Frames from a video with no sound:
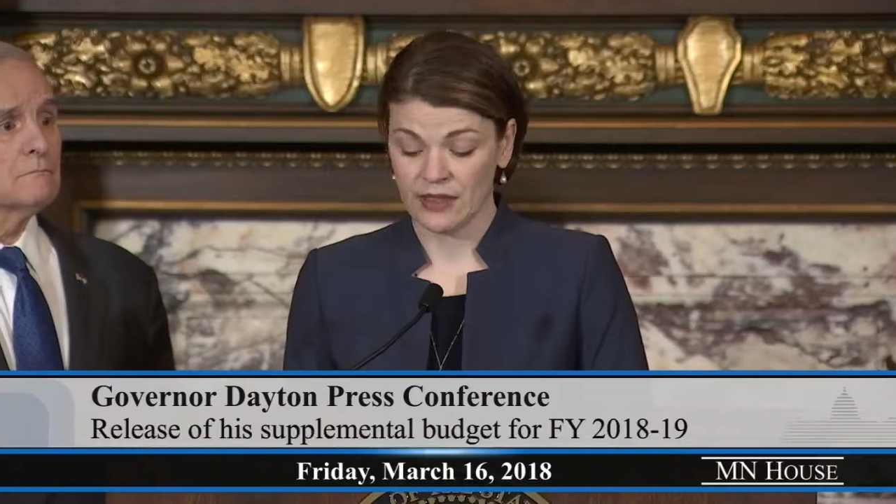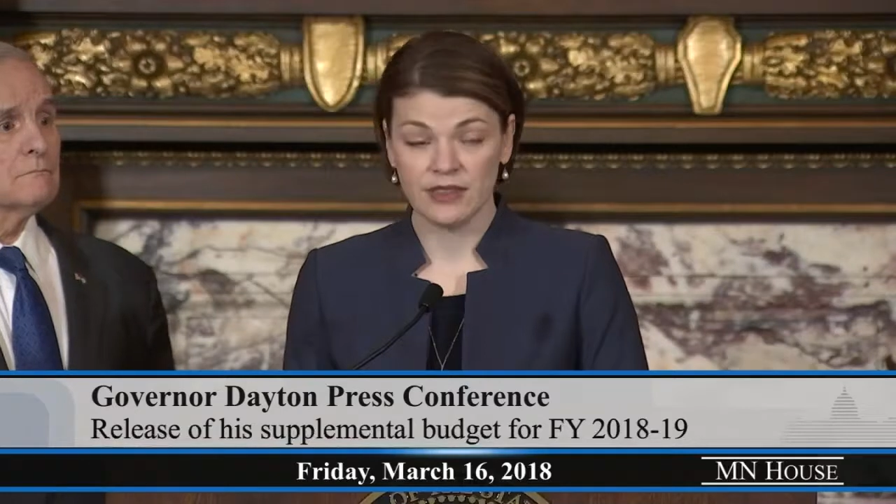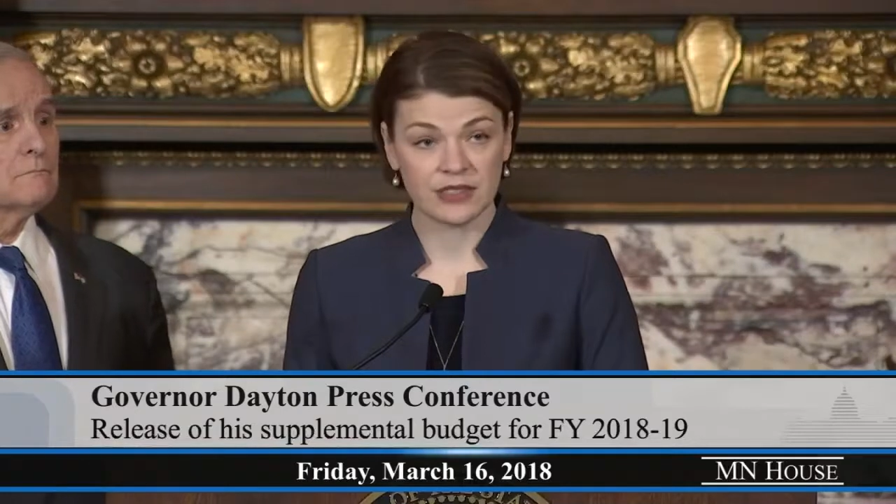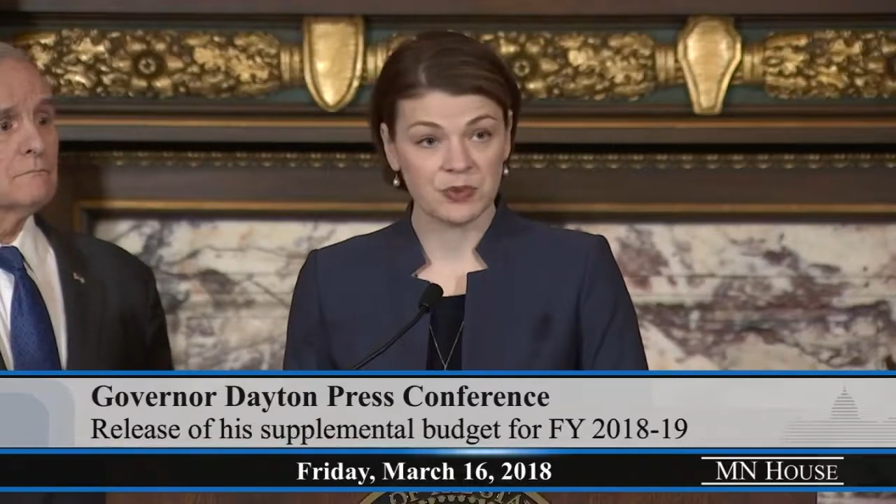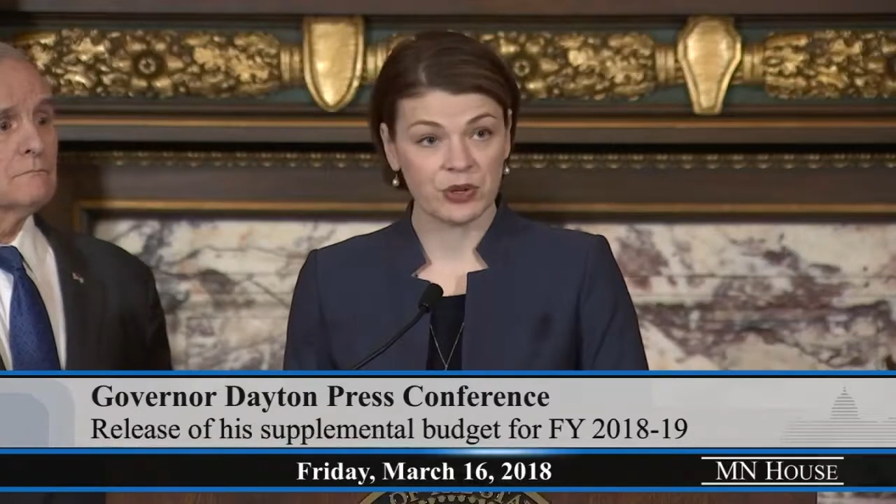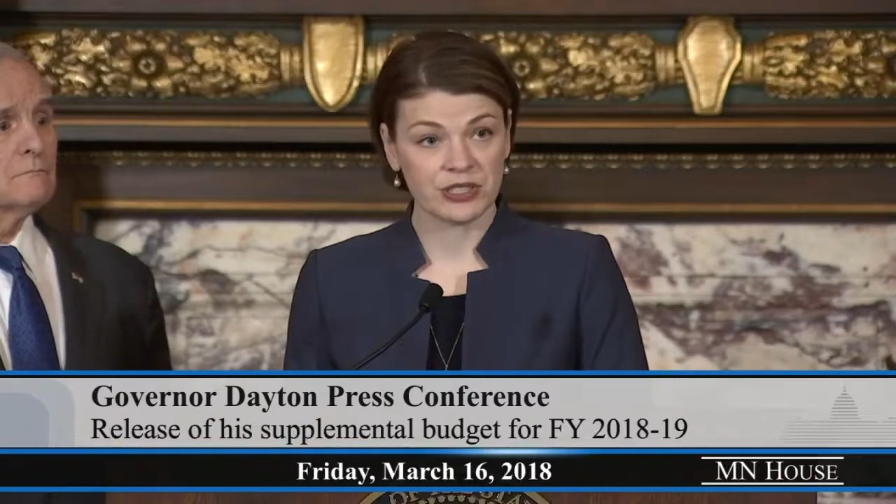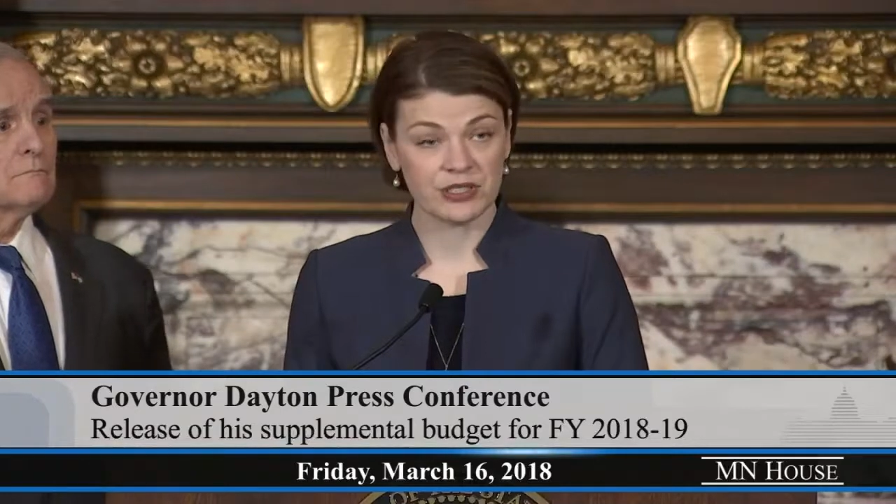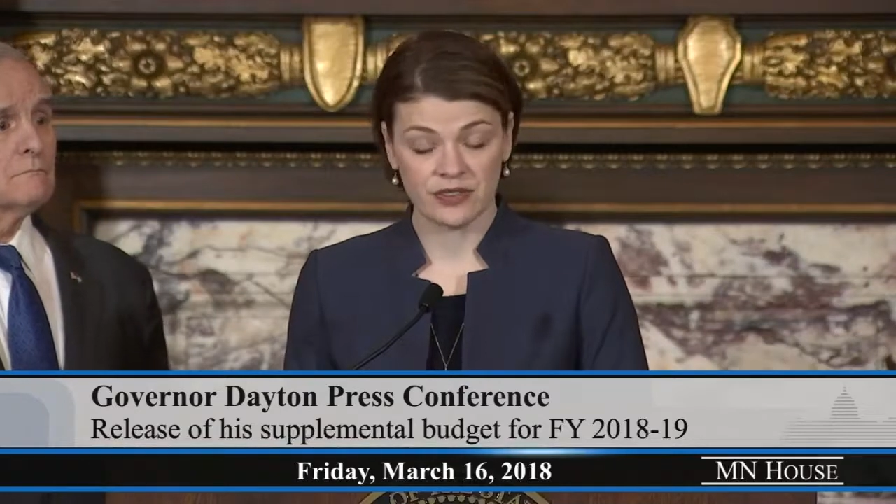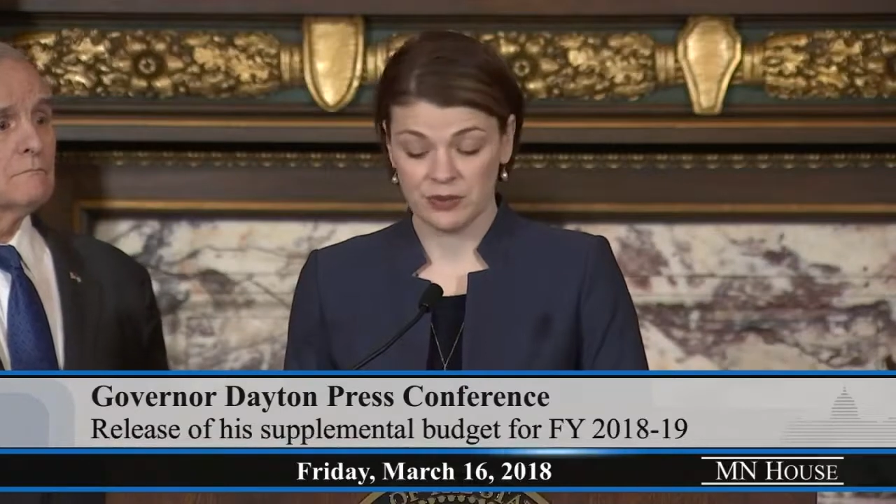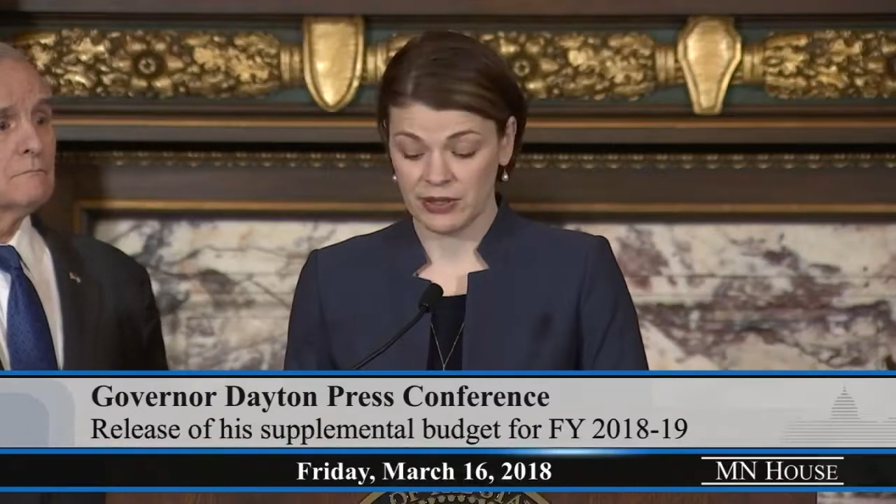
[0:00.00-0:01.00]
This
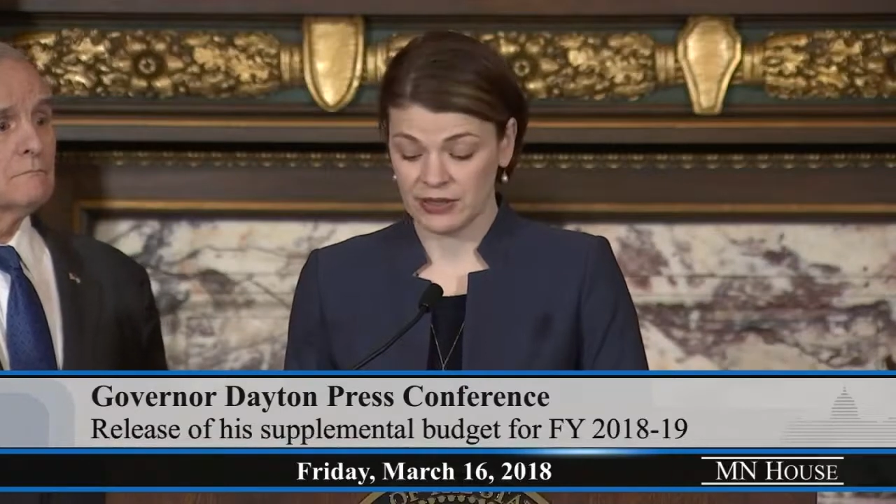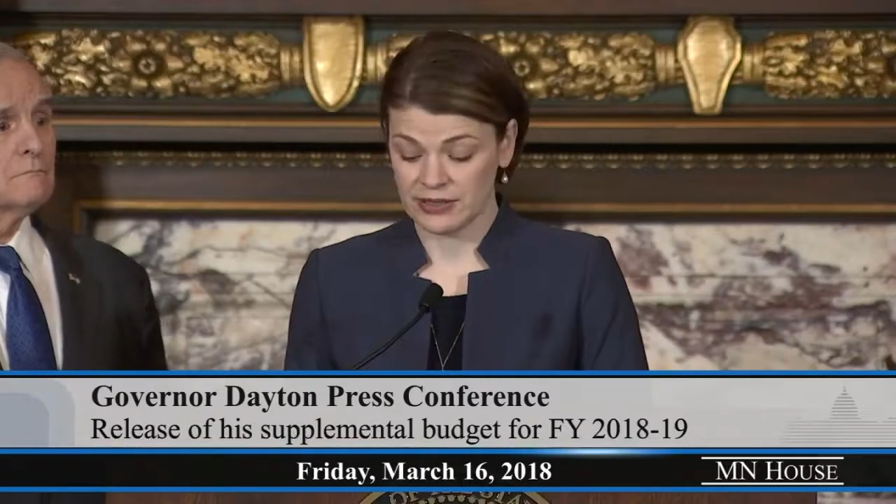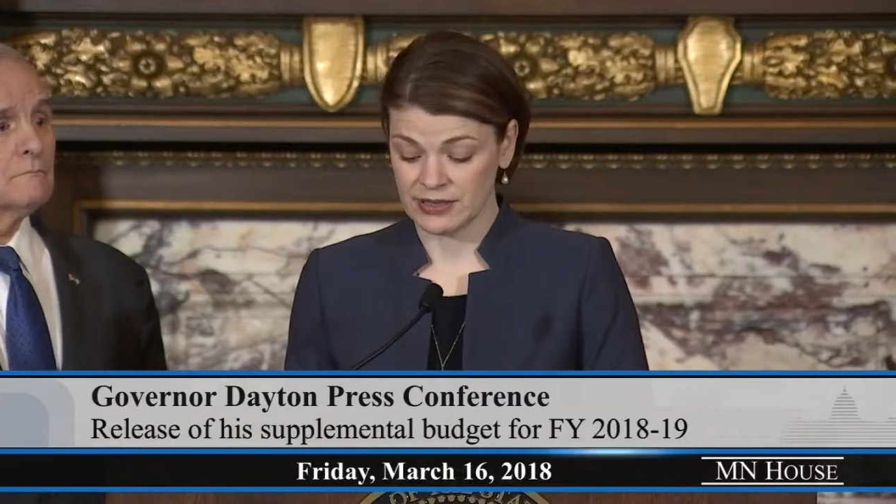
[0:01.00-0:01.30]
portion of the bill is